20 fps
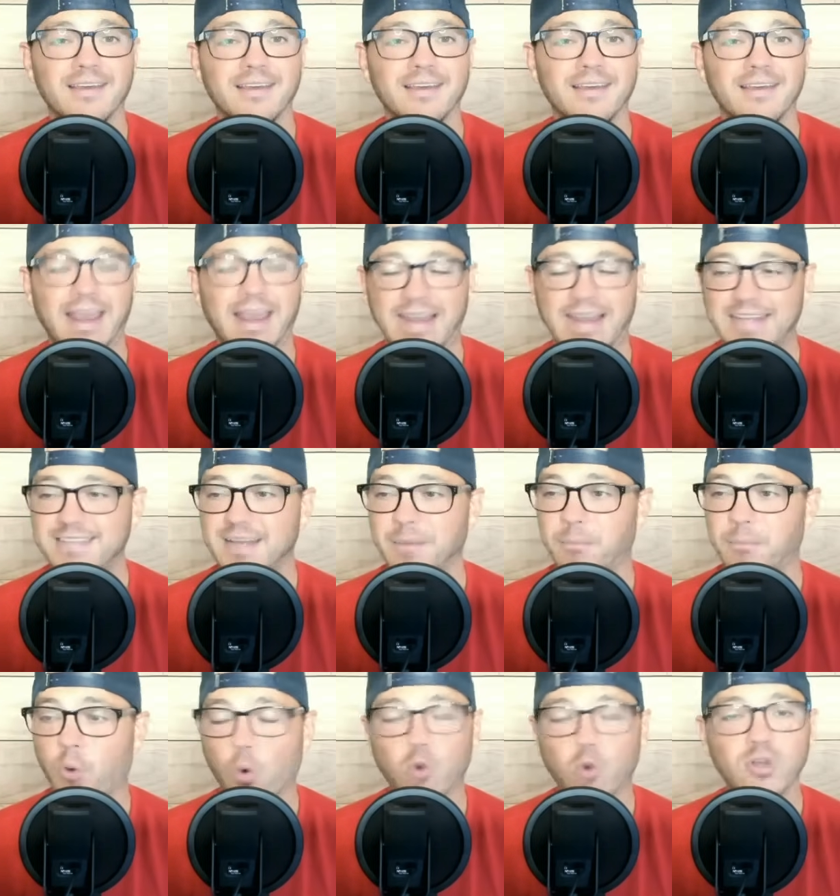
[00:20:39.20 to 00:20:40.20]
And that's an
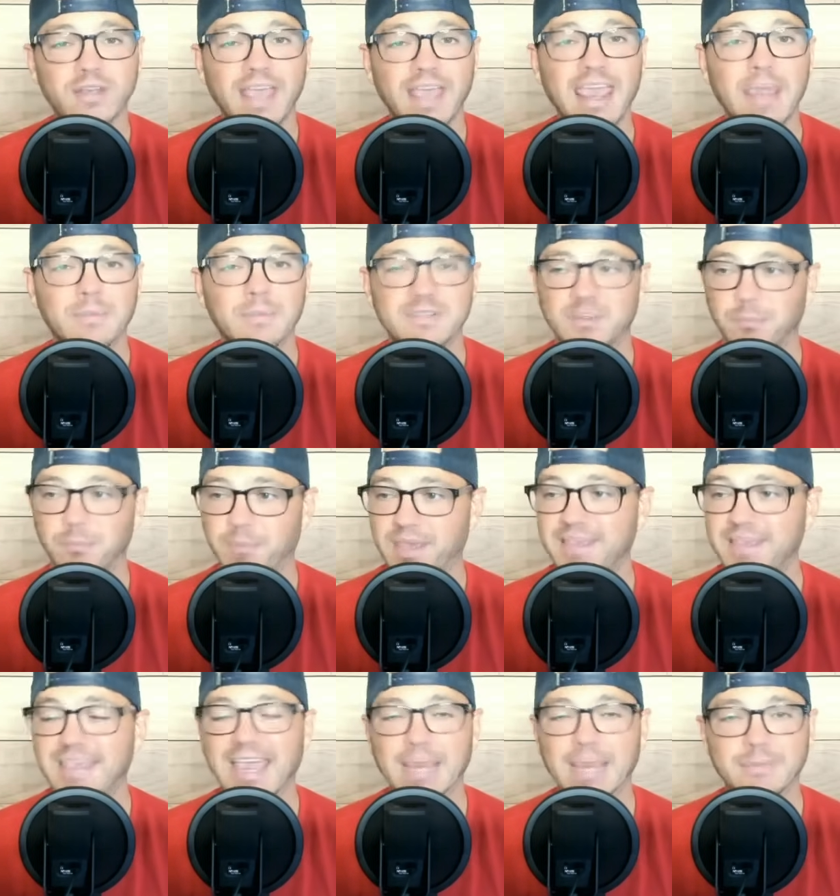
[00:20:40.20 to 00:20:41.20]
important game. It's a
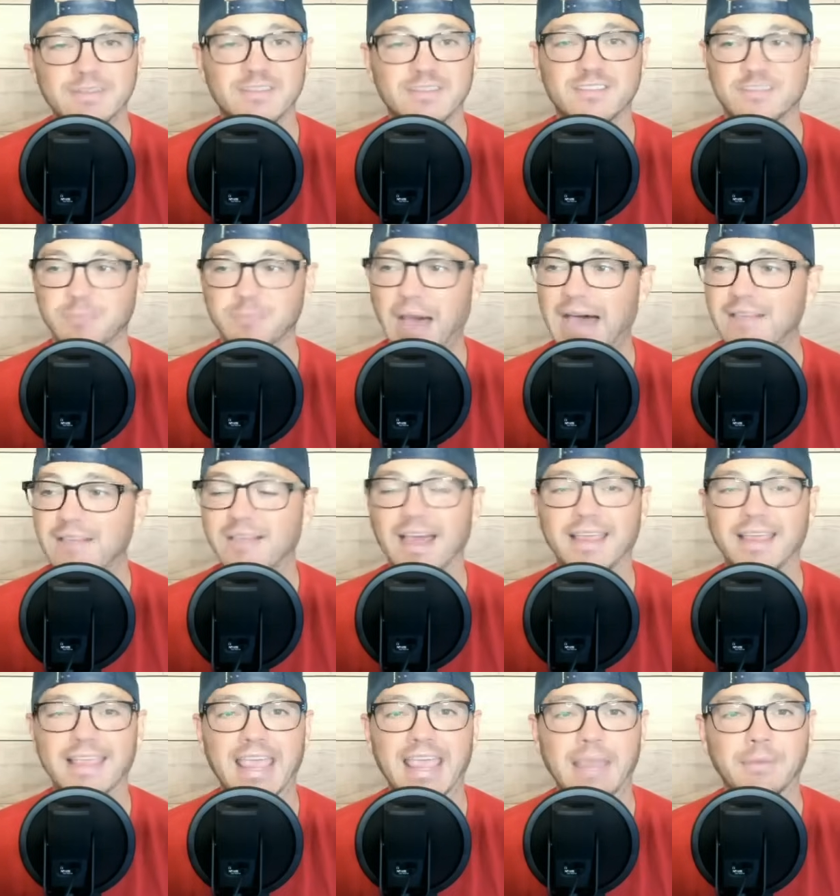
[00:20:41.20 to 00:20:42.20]
big game. It's a
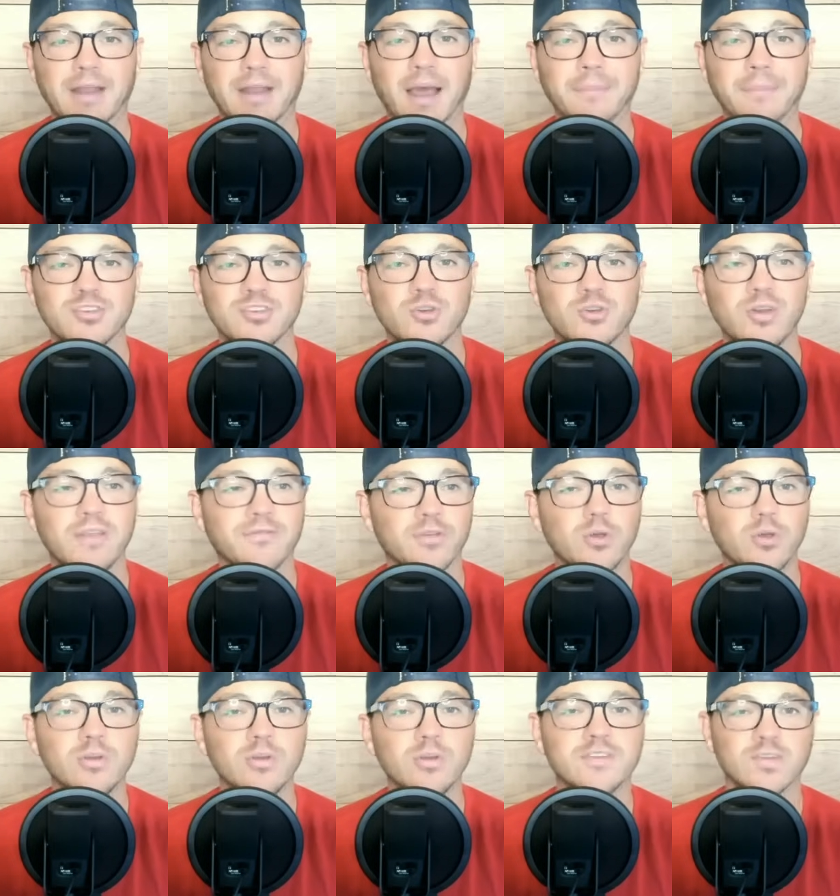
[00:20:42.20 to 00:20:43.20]
spotlight game, an opportunity for
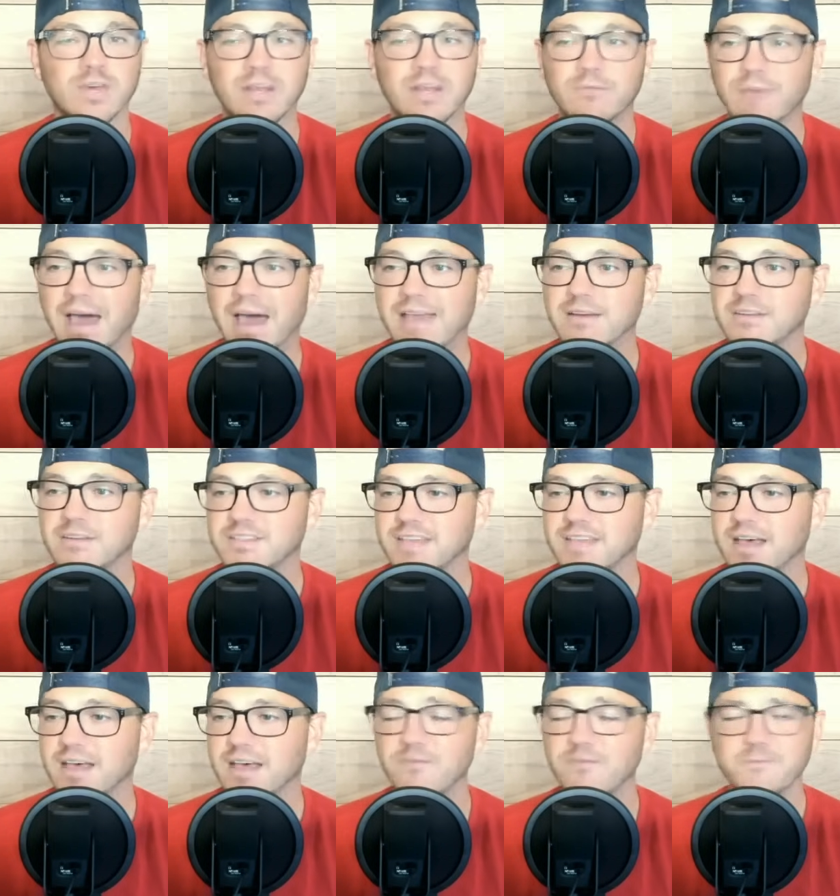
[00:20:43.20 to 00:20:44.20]
you to solidify
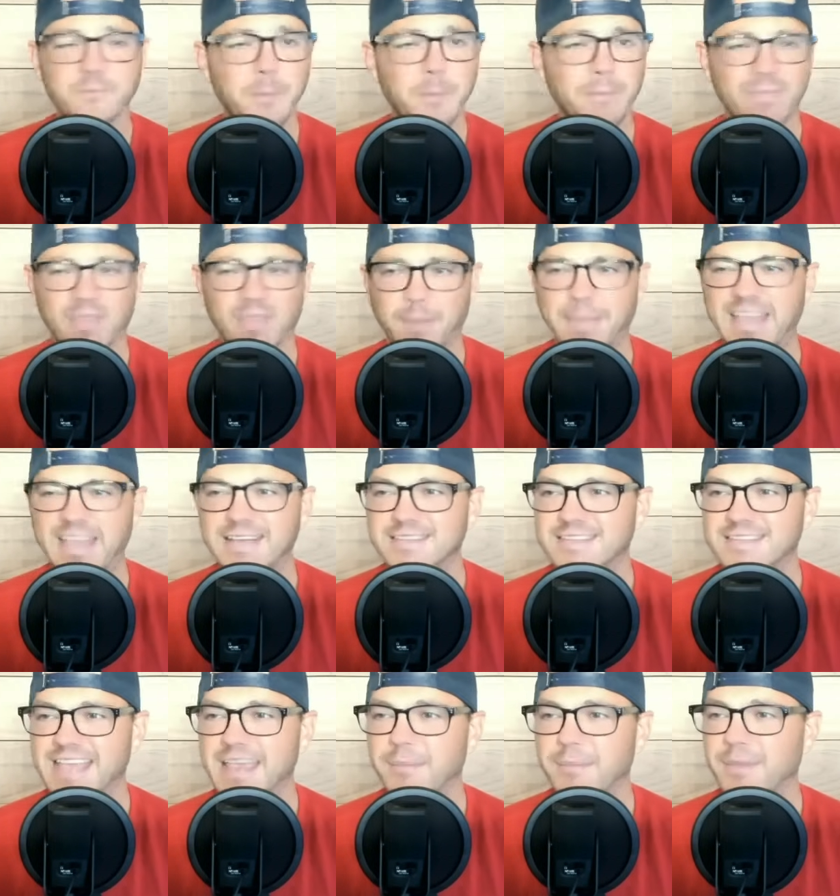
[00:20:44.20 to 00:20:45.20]
yourself, make a
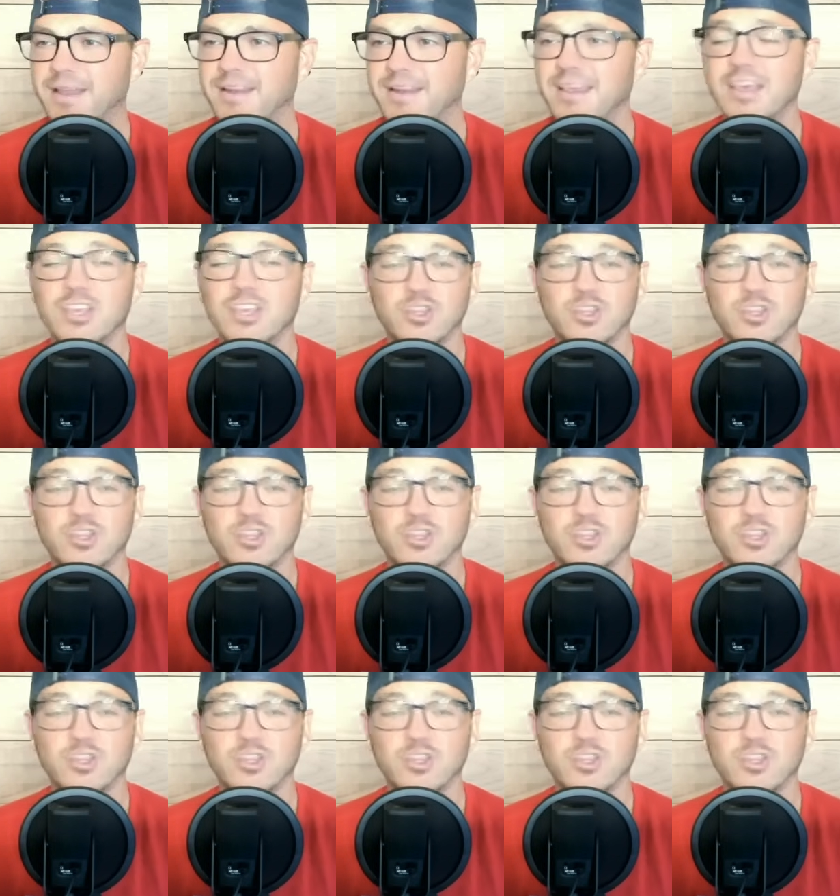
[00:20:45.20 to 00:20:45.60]
statement.